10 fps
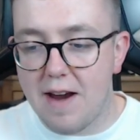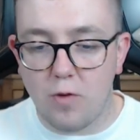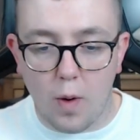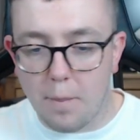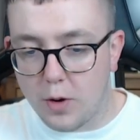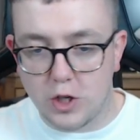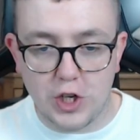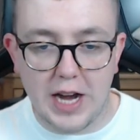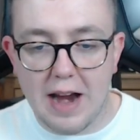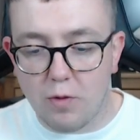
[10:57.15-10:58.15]
everyone
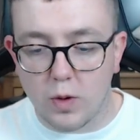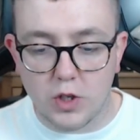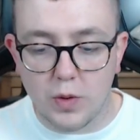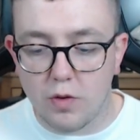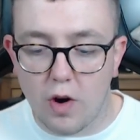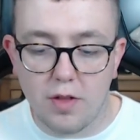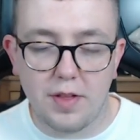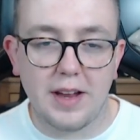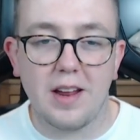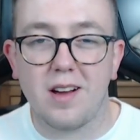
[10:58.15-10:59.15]
pushing, everyone doing the right thing.